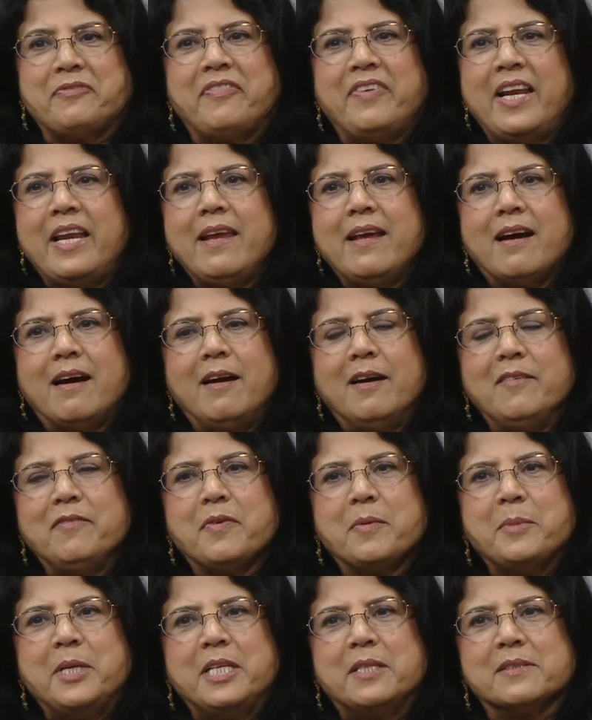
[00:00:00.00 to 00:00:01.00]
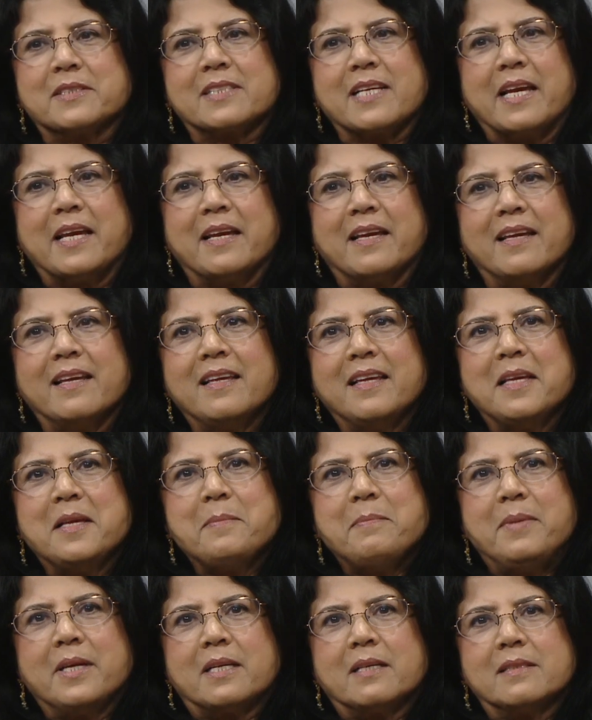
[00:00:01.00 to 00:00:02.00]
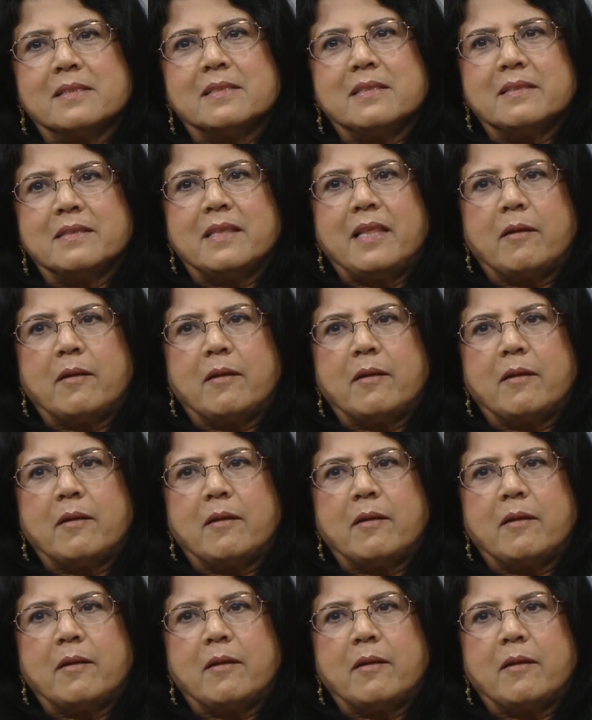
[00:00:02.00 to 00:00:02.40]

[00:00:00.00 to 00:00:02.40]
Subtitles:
very hard for me to say because